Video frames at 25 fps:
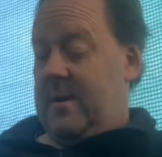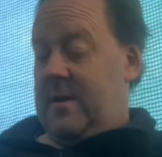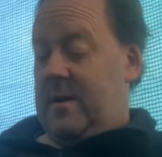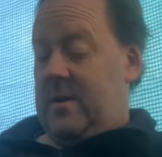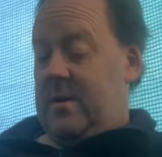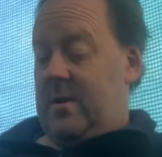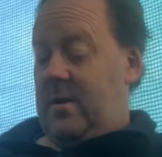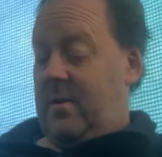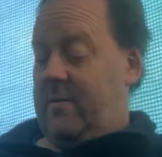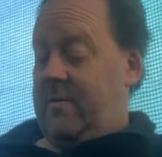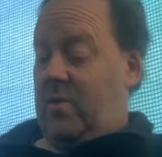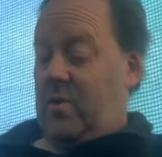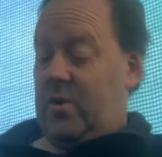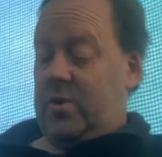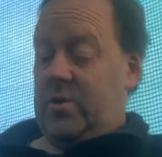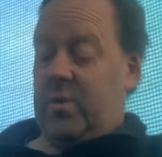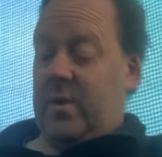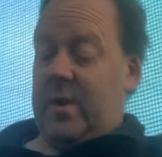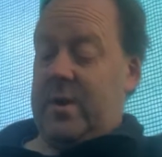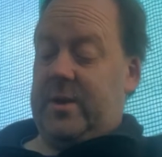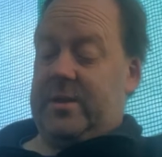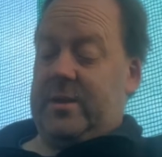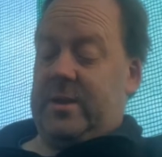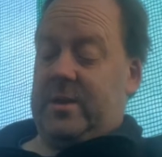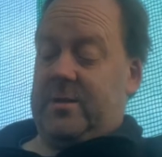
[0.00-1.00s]
I've got
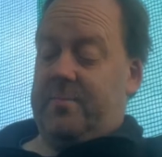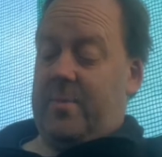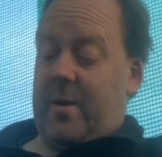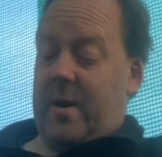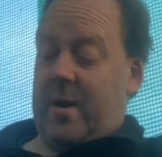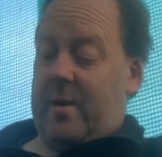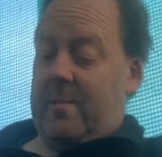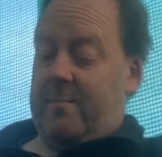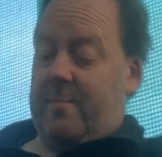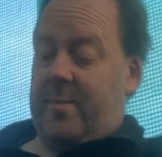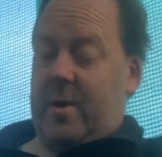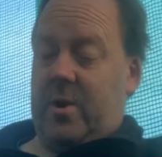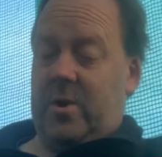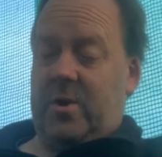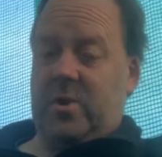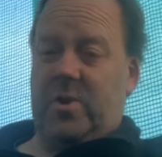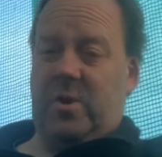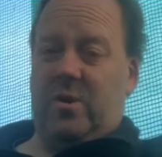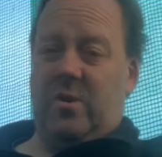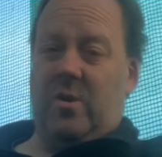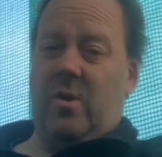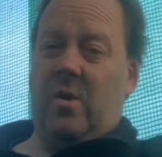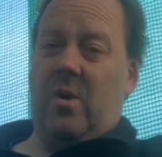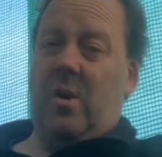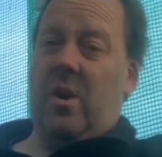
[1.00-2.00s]
£26 of
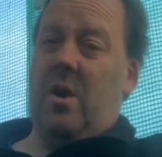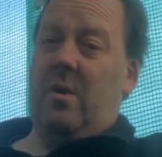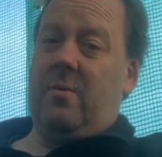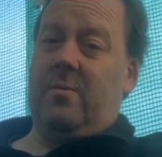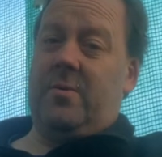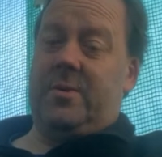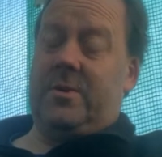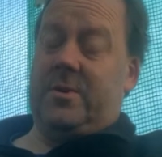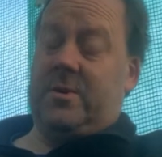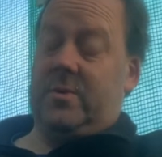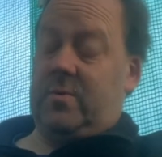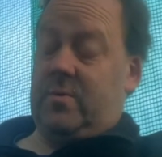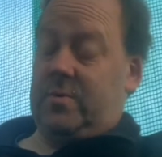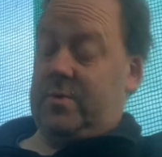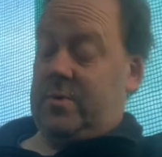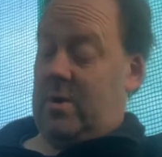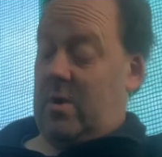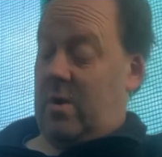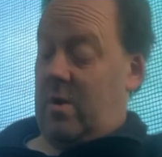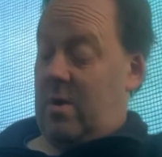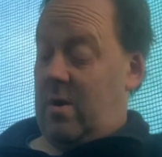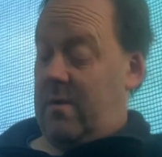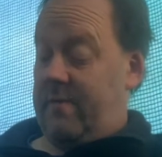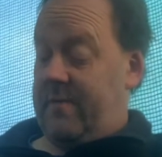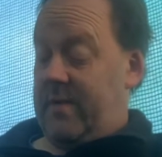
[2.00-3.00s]
beetroot, got loads still to
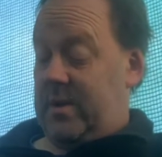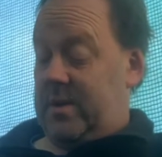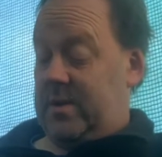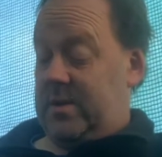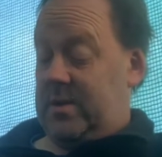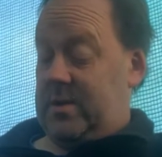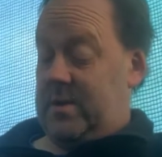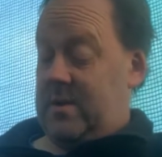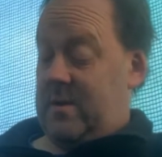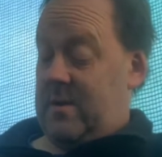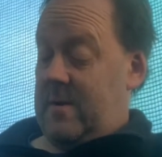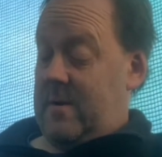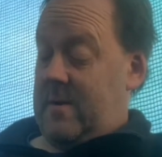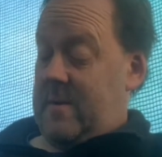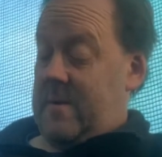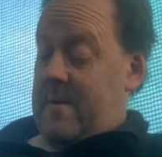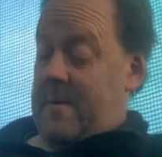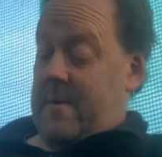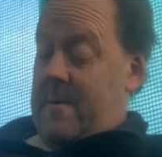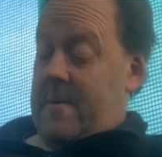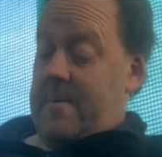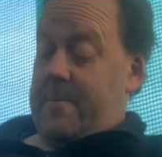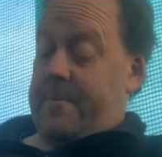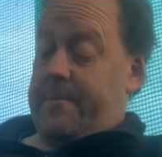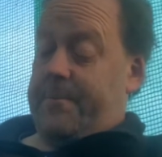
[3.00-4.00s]
harvest,
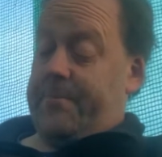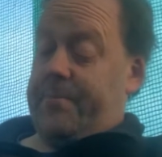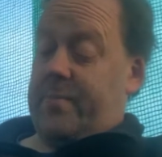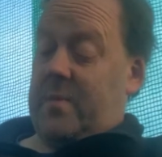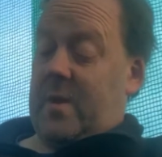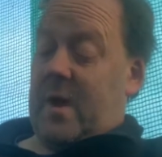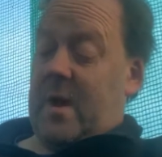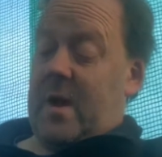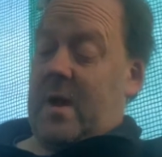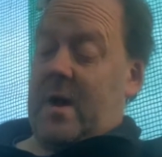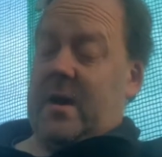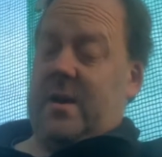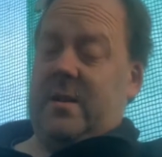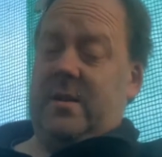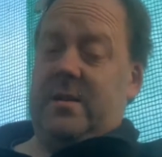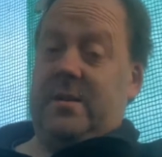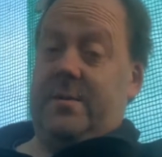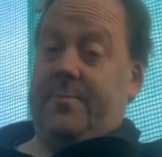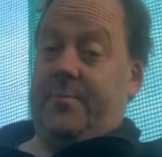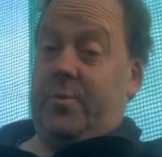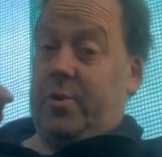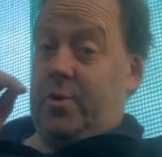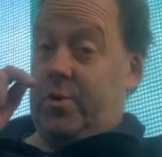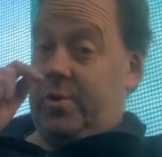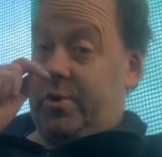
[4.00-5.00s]
and the
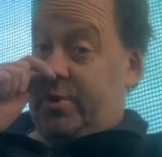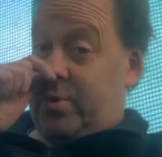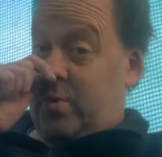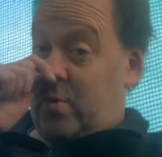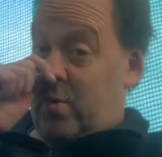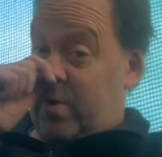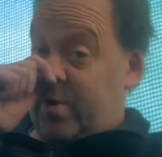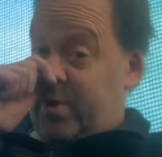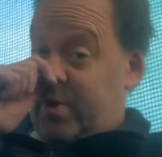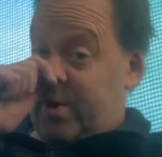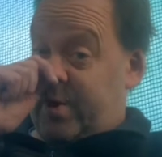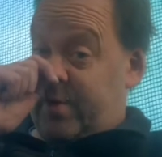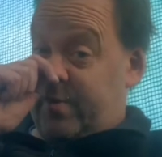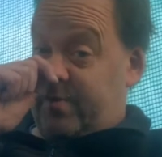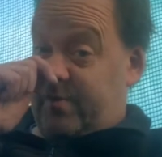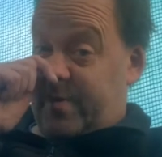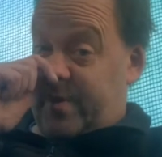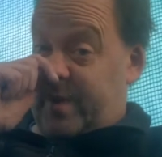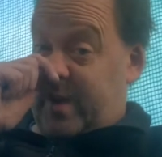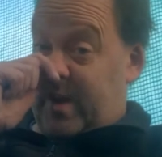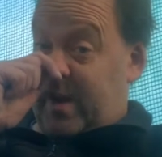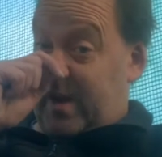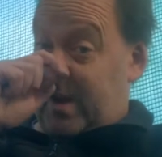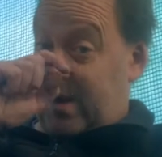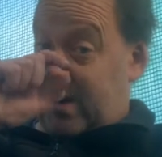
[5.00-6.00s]
butternut squashes are
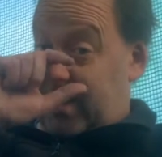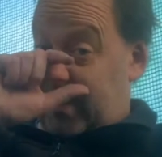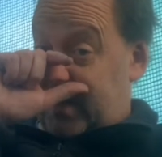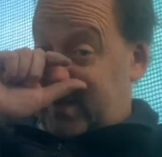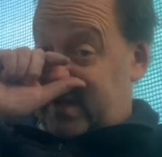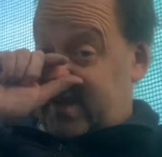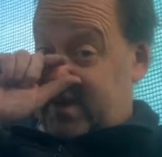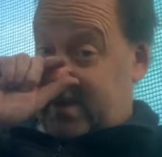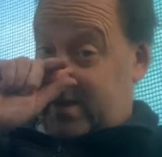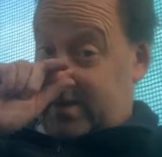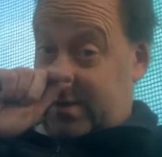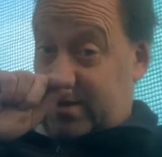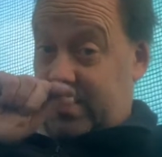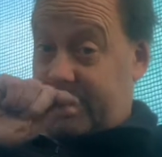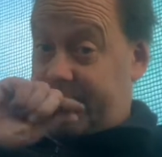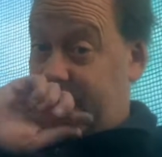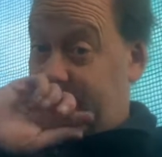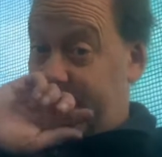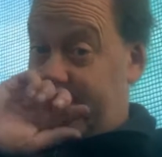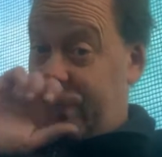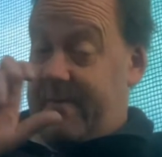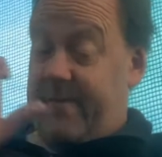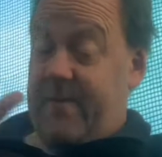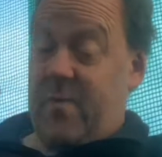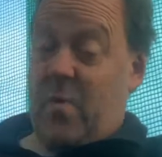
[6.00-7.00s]
ridiculous. There's
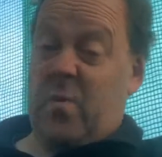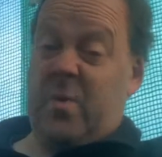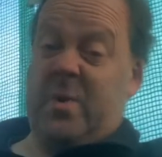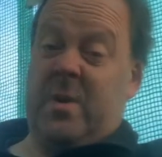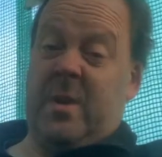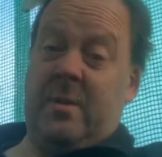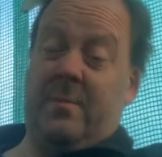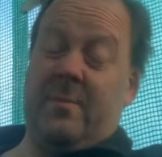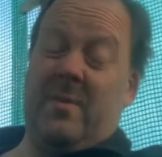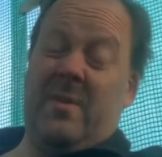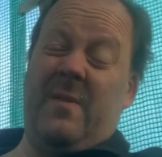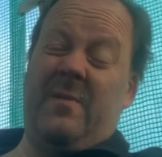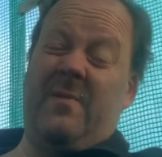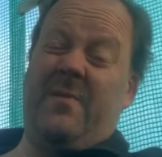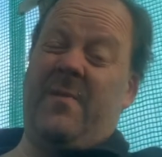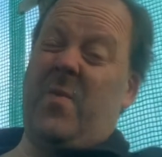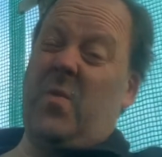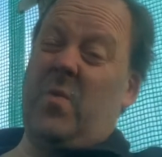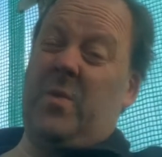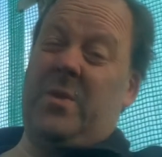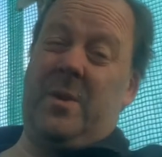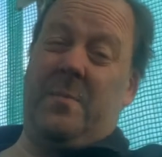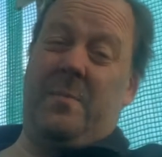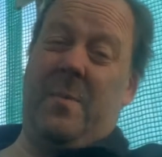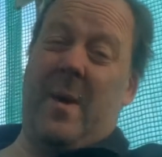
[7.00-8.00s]
probably
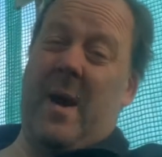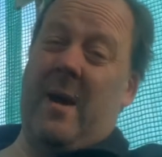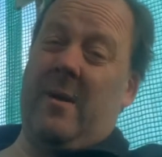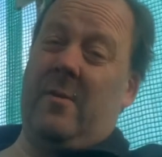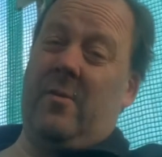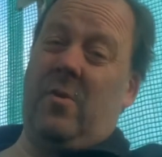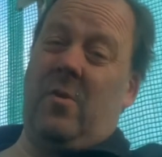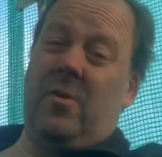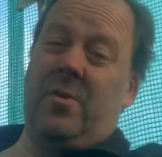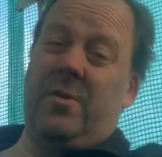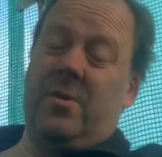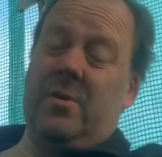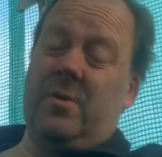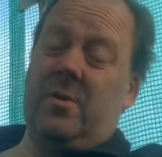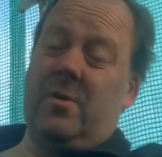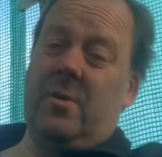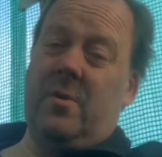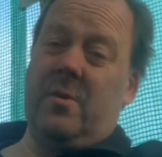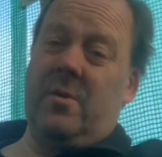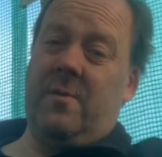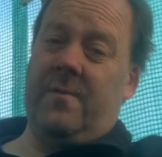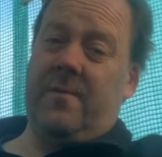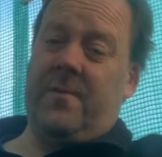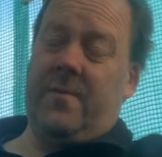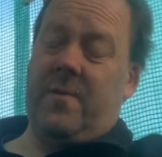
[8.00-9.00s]
£40 odd
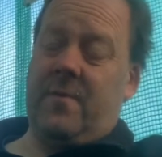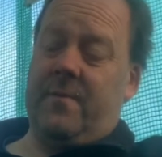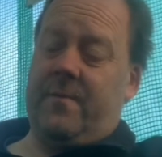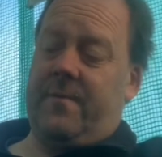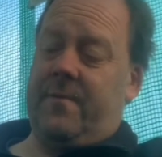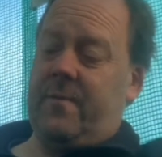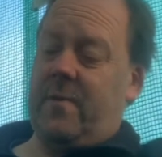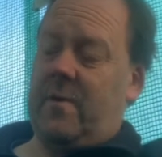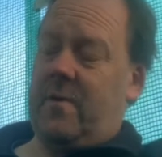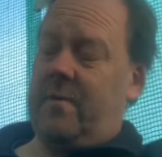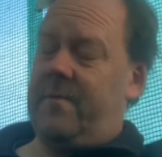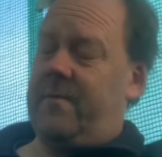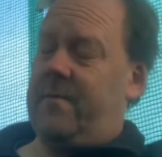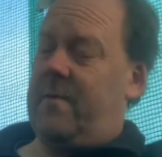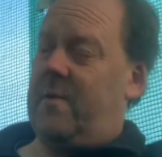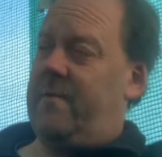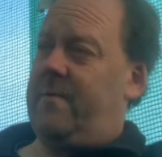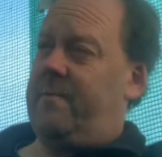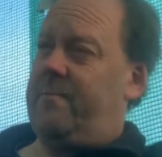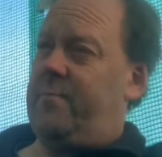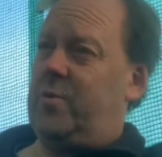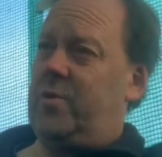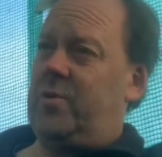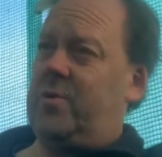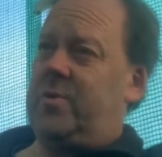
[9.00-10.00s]

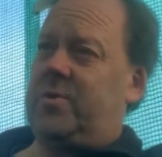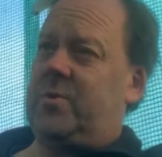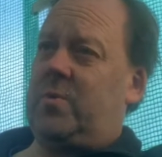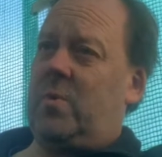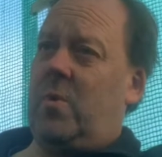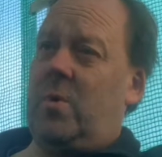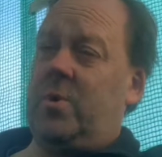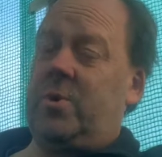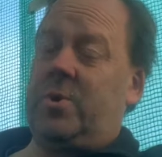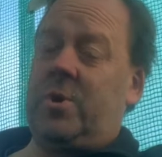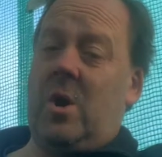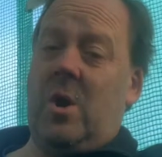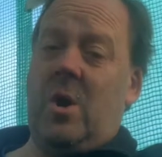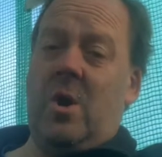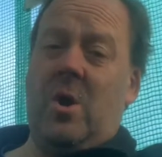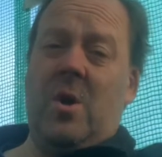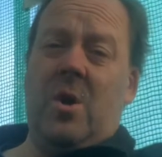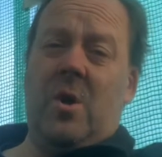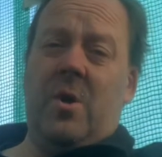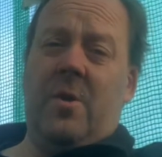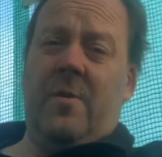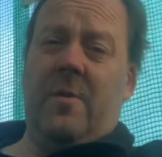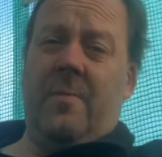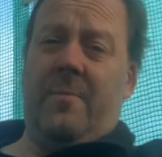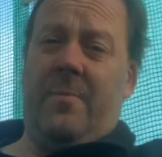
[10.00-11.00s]
of butternut squash.
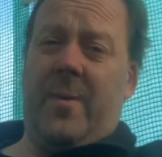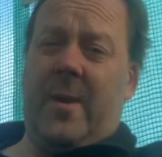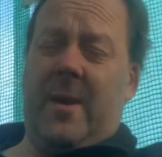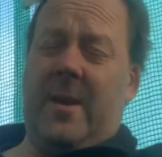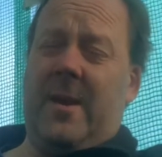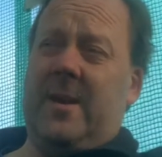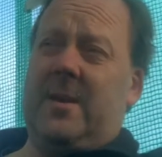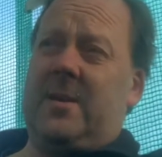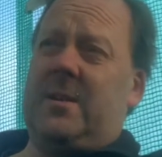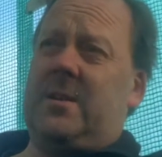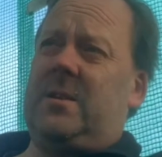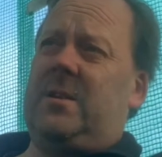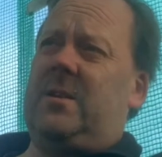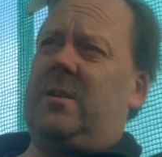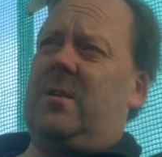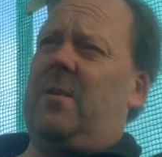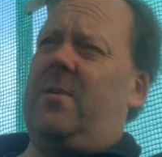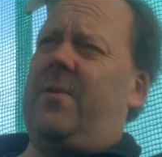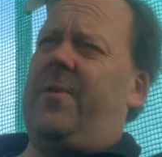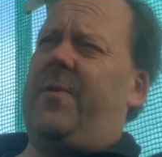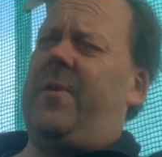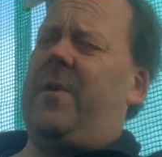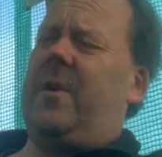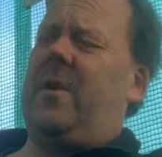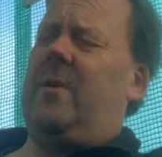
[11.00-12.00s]
The biggest I
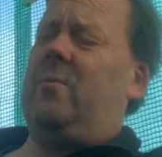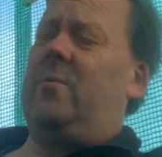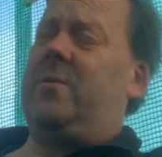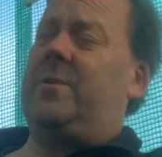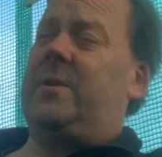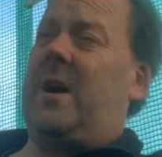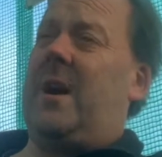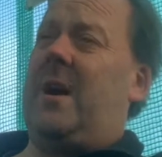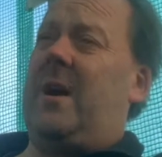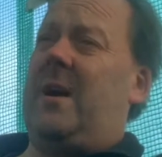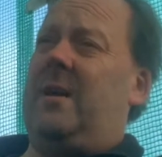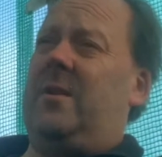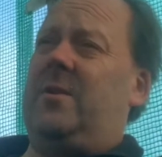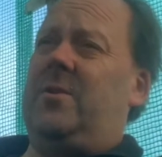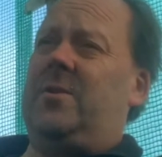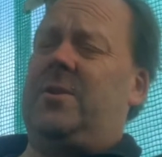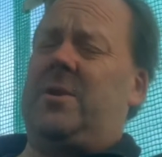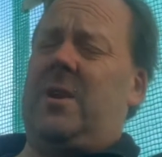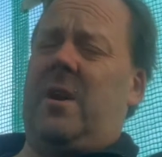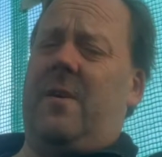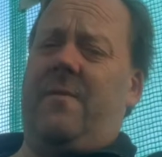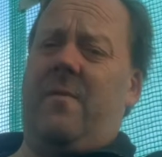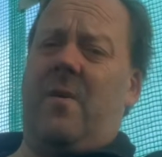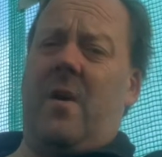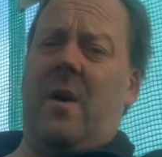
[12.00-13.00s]
think was just
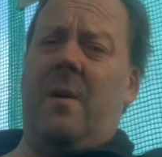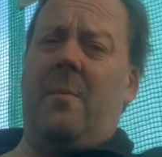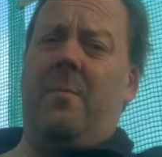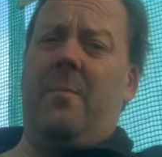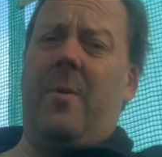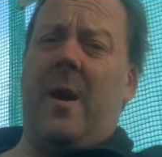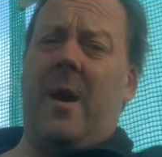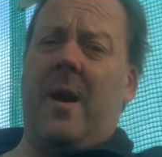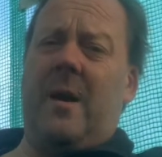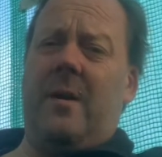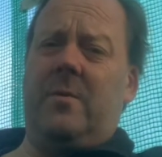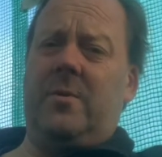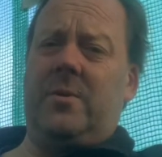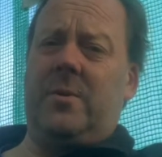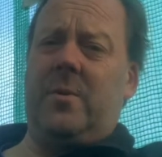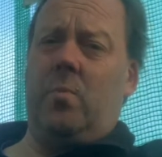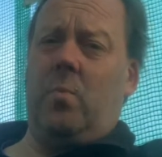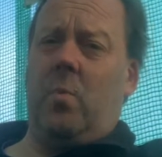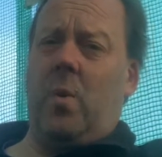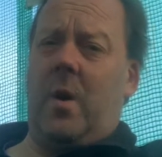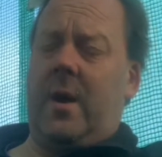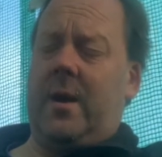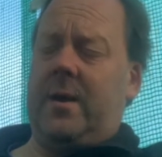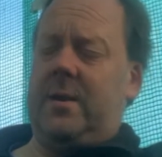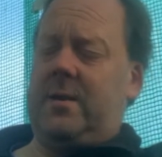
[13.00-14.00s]
over £8 in
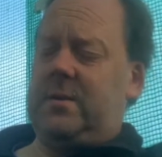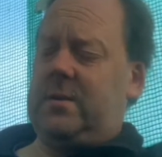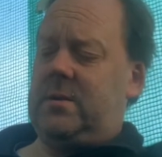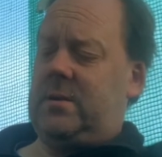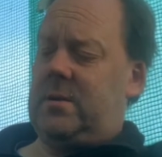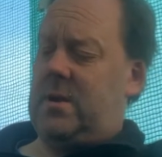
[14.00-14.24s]
weight,